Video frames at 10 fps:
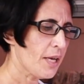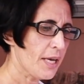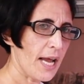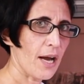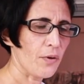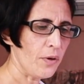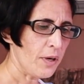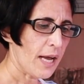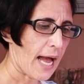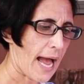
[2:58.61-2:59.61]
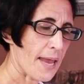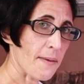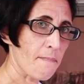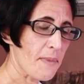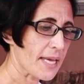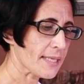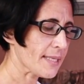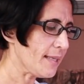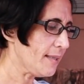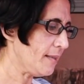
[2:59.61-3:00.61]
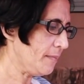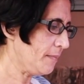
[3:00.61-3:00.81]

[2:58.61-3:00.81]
Now I mix it.